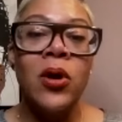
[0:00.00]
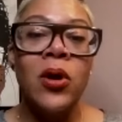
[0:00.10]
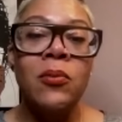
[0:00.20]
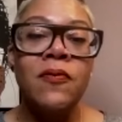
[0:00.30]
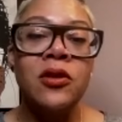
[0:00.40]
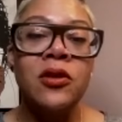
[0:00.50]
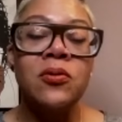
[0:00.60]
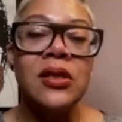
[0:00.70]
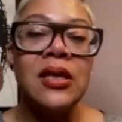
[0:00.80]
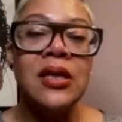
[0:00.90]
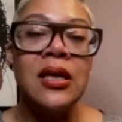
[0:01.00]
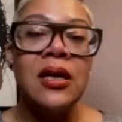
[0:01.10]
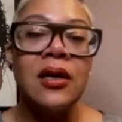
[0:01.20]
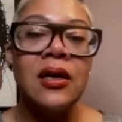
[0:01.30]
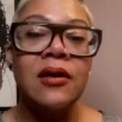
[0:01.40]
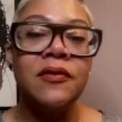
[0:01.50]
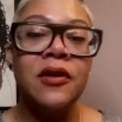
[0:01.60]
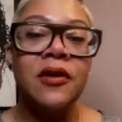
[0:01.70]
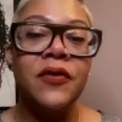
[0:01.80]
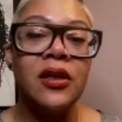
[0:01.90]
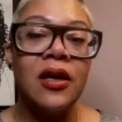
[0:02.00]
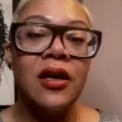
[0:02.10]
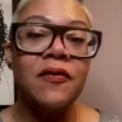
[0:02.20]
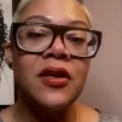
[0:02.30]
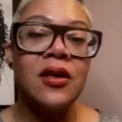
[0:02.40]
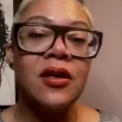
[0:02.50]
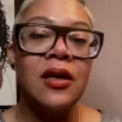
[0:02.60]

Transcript: when moving through the city of Philadelphia